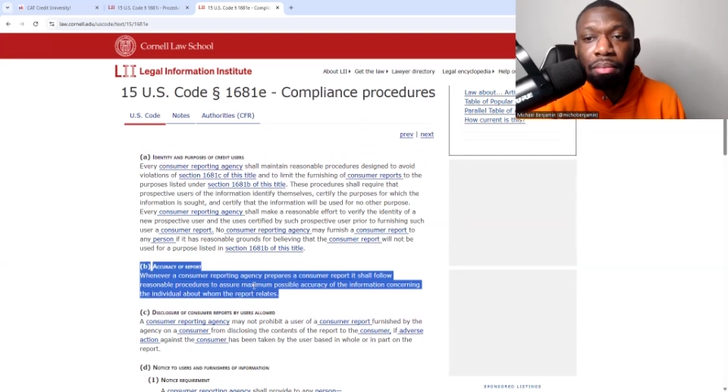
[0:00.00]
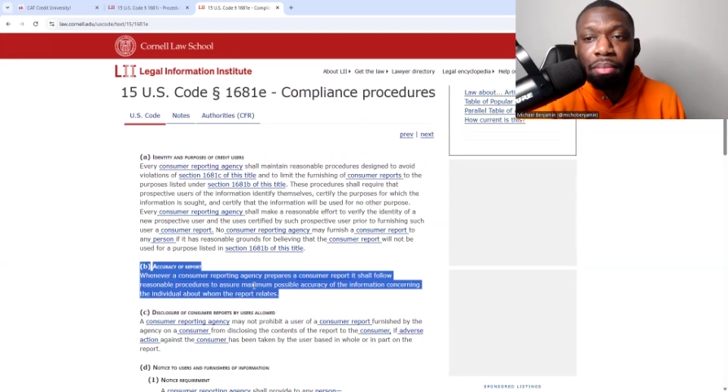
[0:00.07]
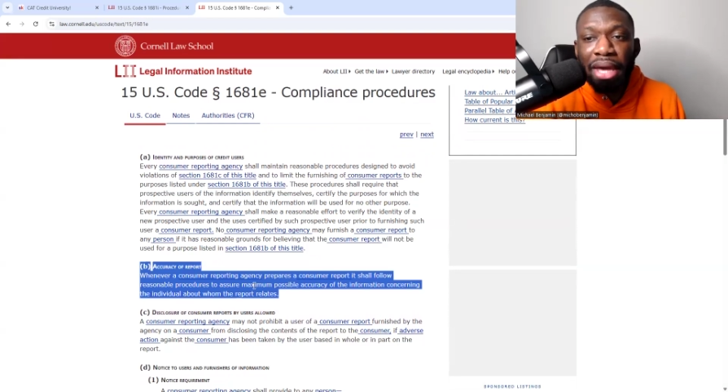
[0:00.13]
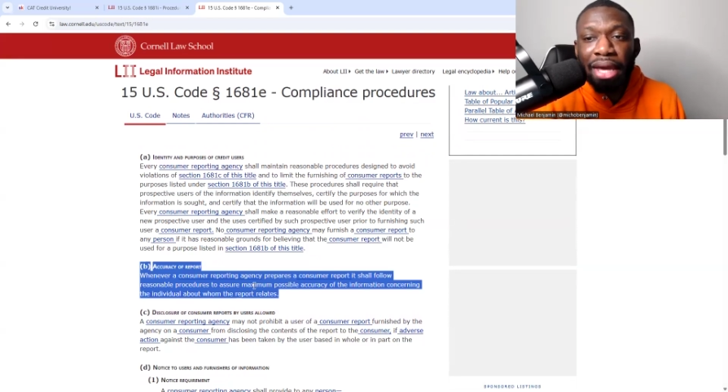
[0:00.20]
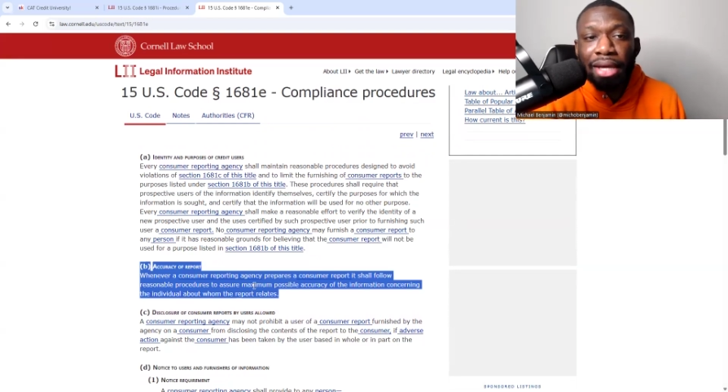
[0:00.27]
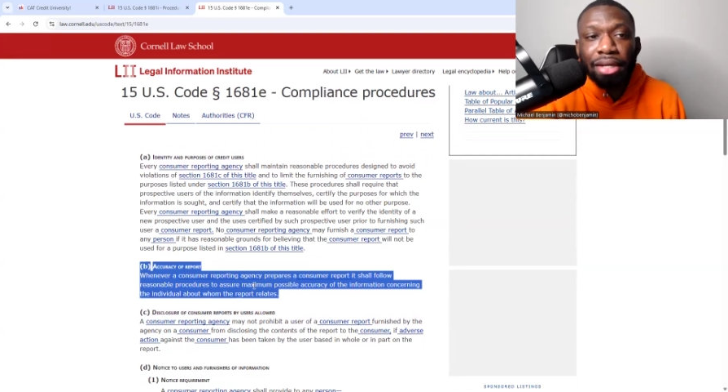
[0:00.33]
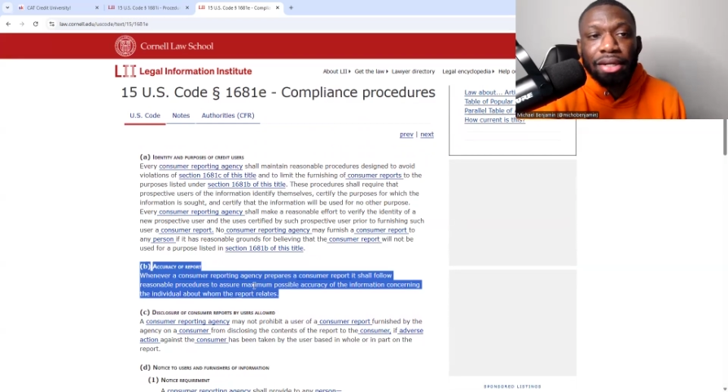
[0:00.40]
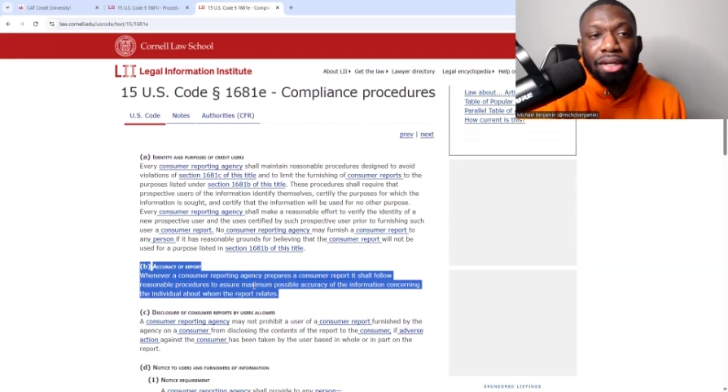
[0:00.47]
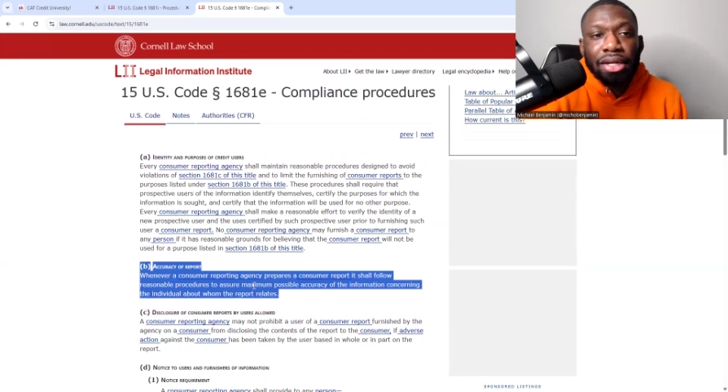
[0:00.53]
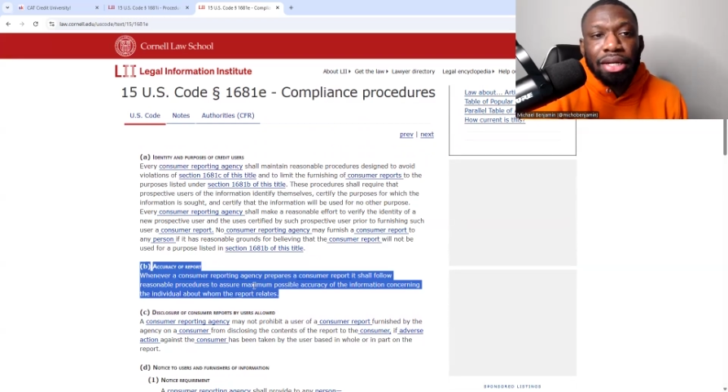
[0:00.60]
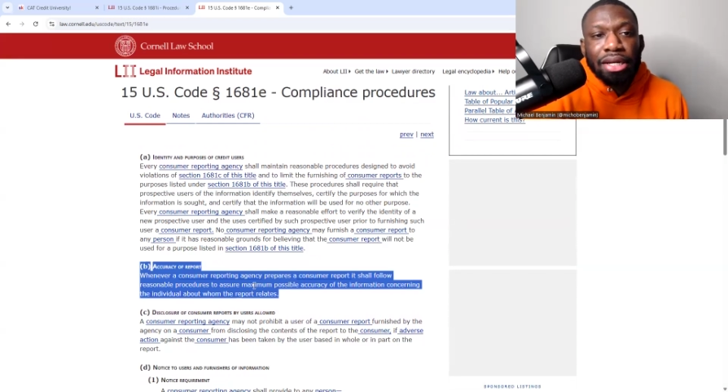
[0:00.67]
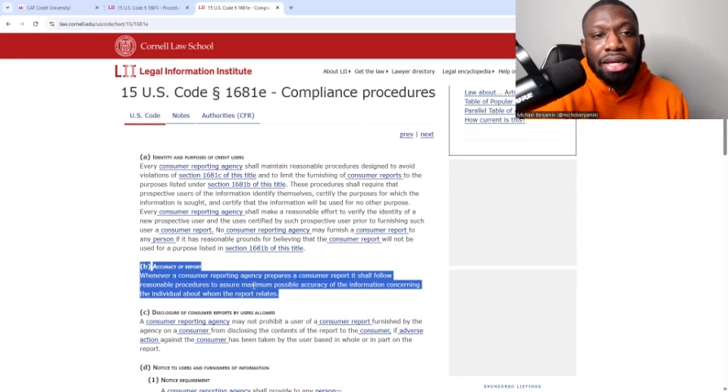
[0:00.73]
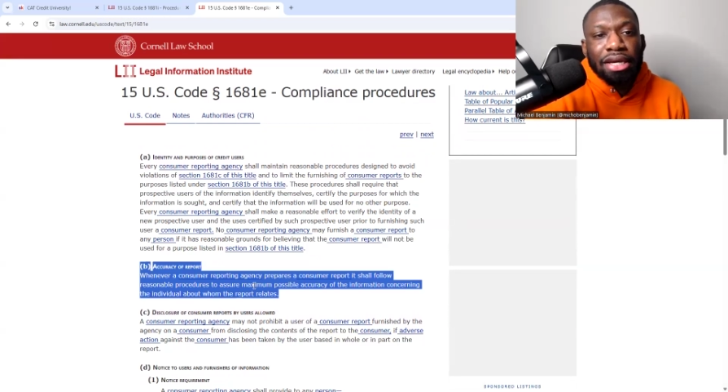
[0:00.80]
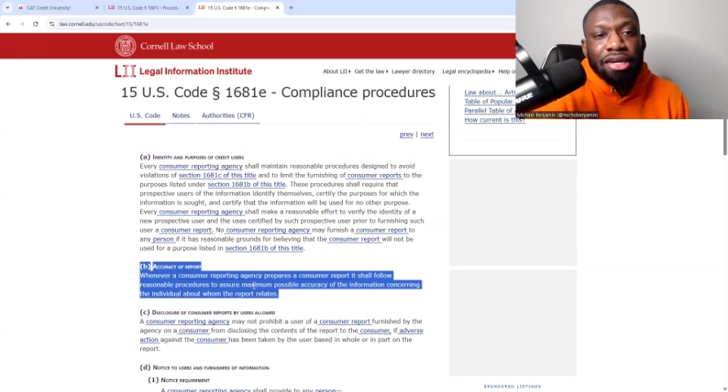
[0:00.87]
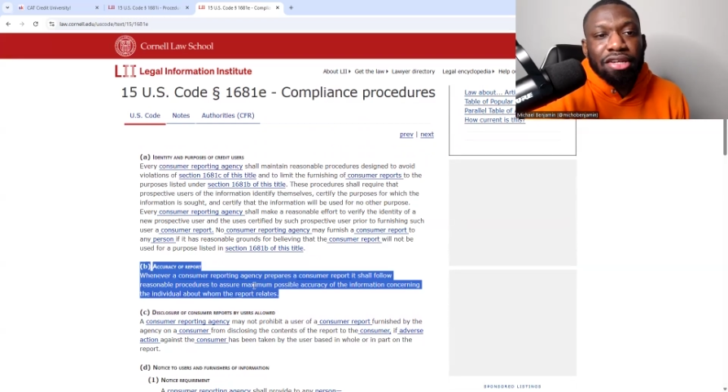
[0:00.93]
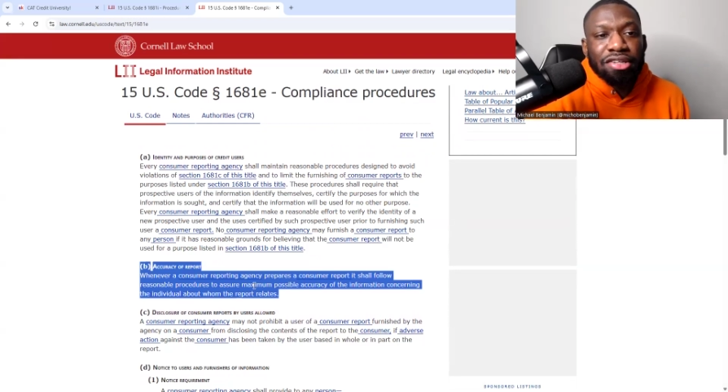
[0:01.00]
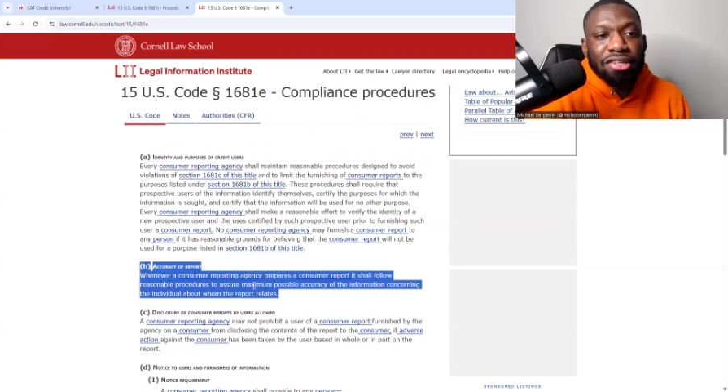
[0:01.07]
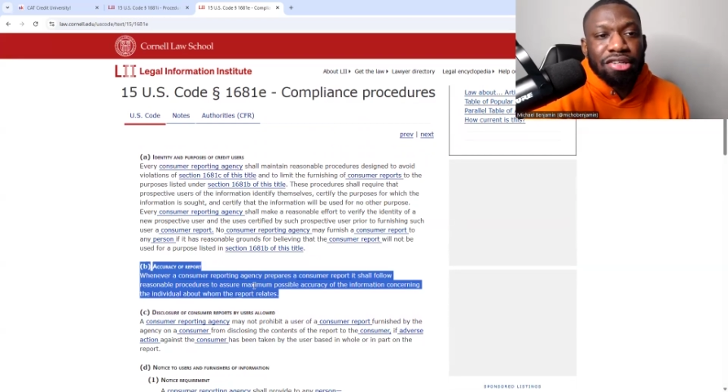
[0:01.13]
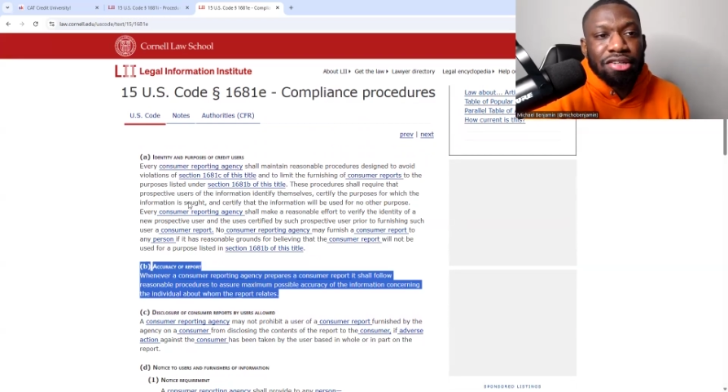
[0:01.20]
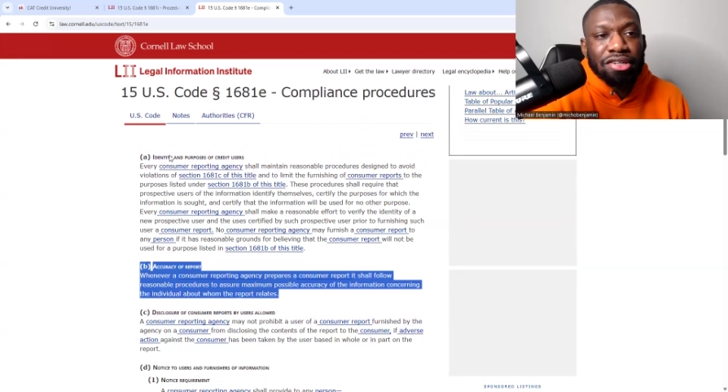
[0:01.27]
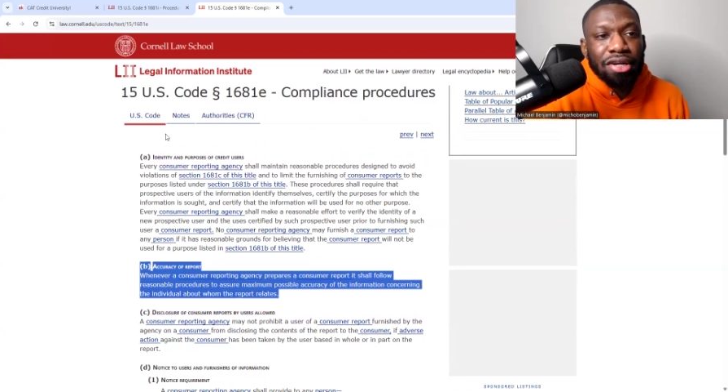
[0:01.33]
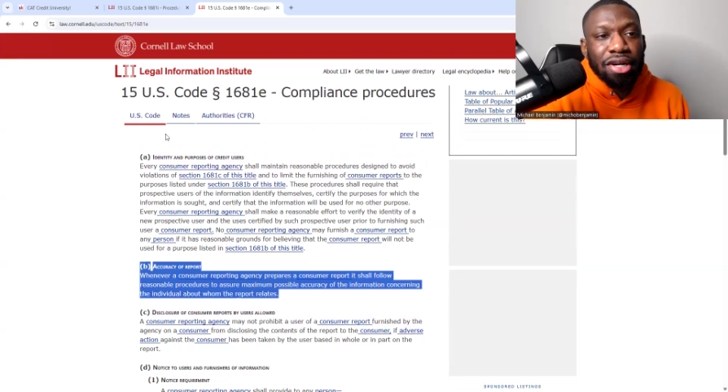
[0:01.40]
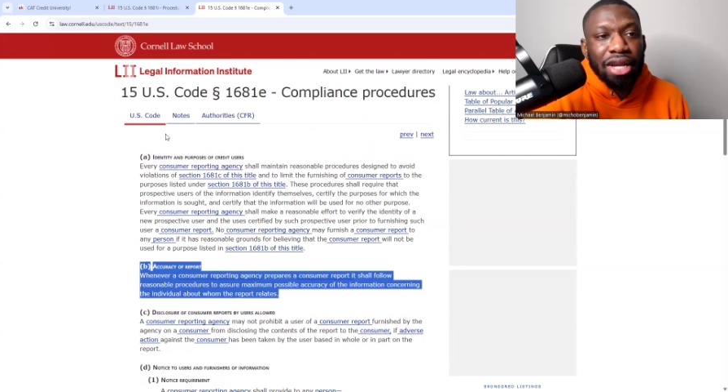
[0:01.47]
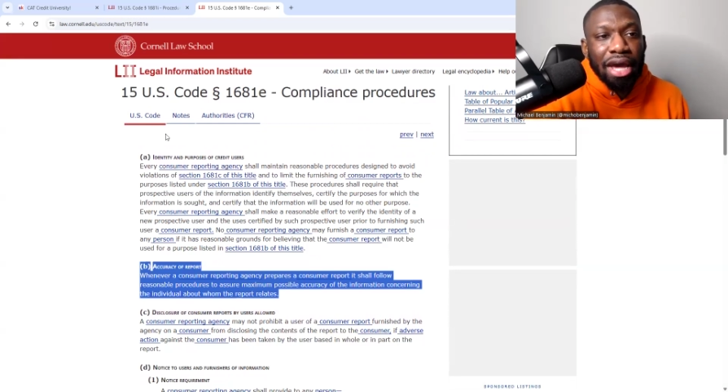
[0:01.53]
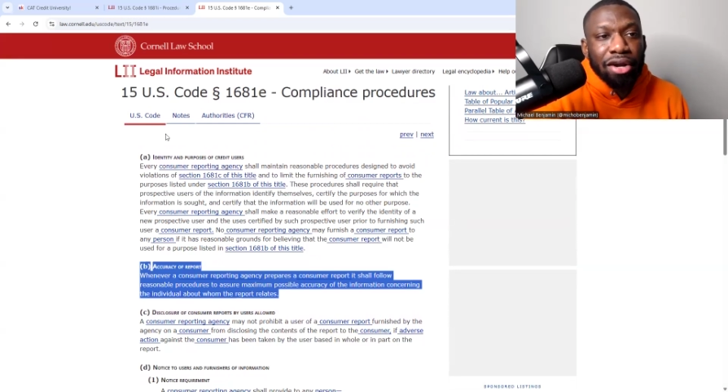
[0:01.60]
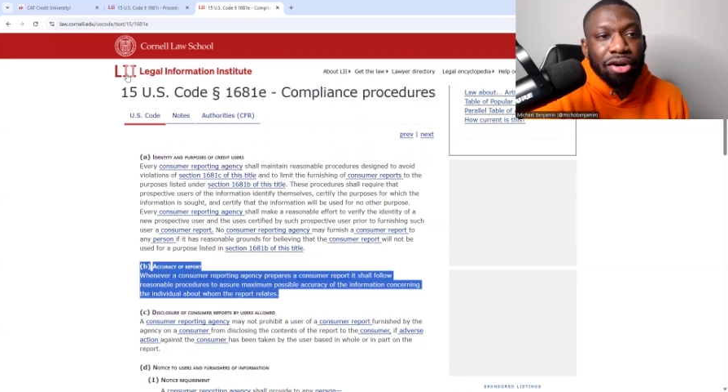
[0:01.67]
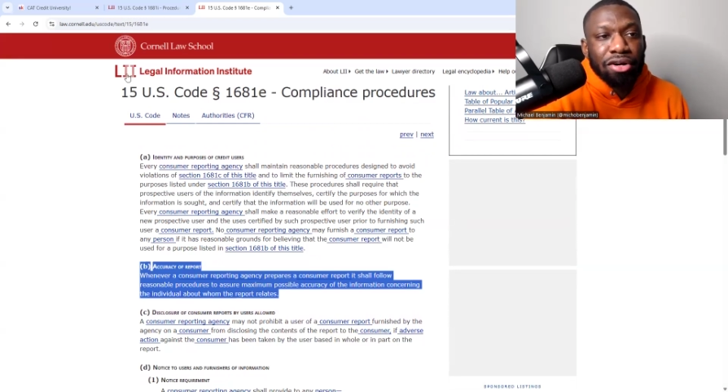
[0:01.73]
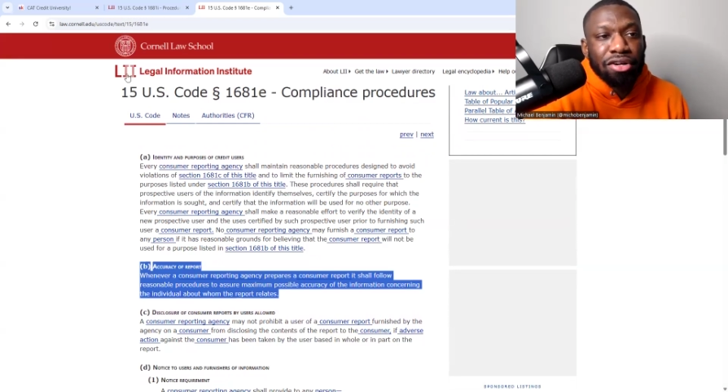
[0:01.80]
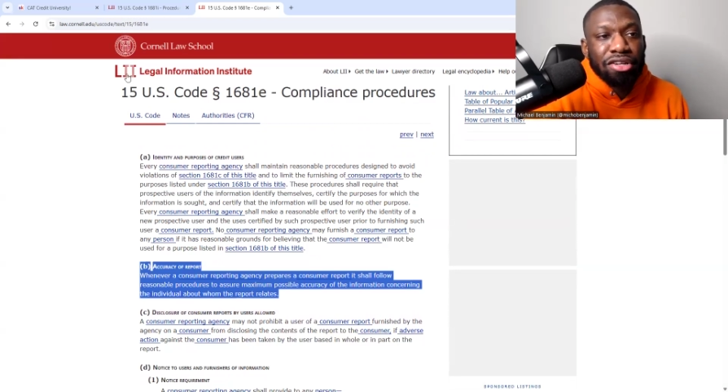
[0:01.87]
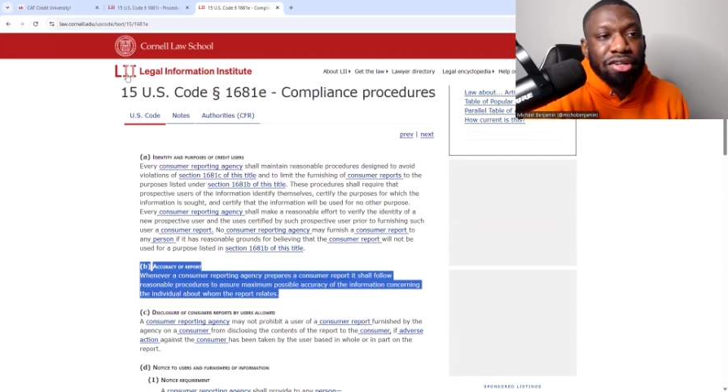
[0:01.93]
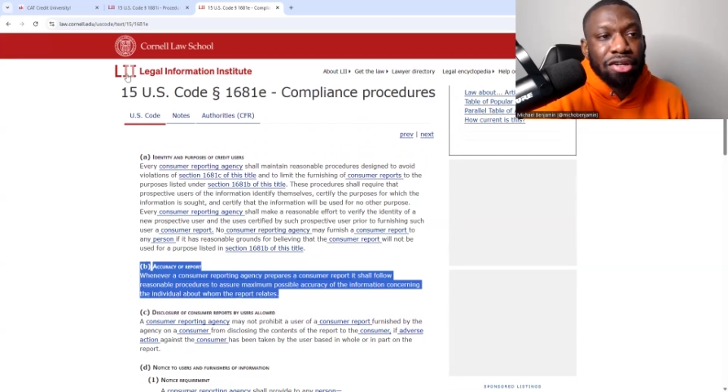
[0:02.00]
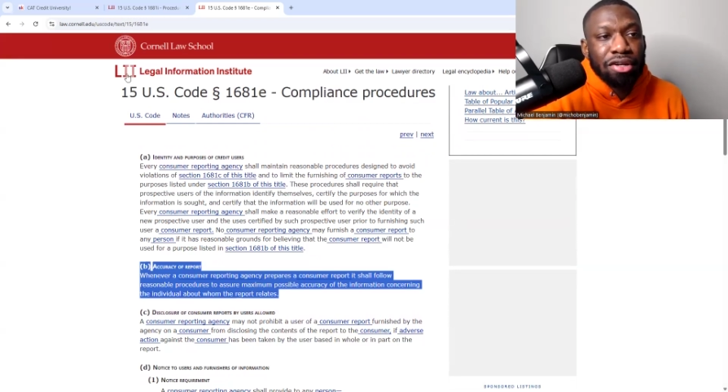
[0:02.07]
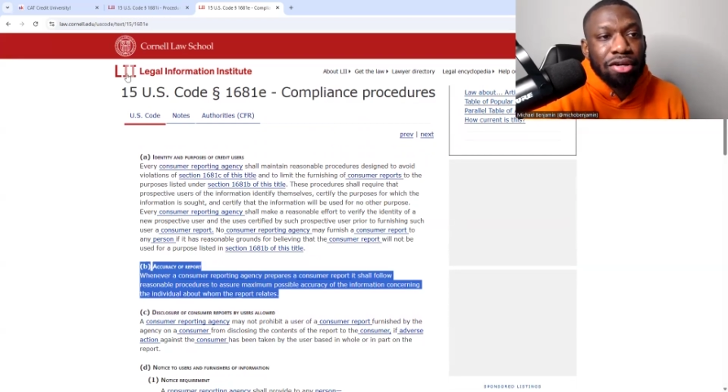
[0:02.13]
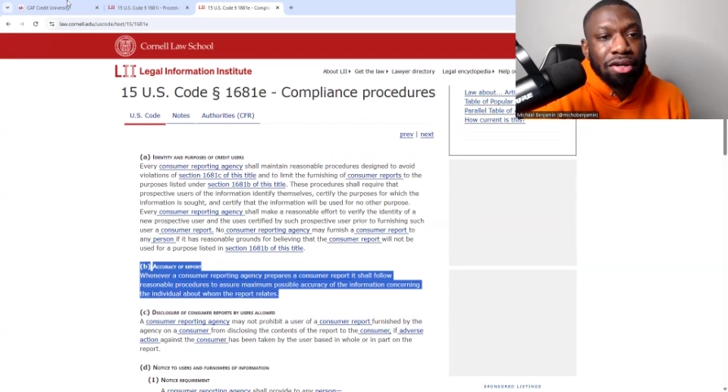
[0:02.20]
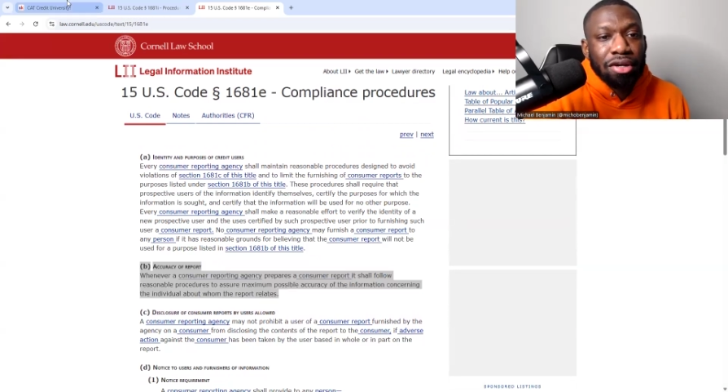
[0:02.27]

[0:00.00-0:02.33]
paint these letters,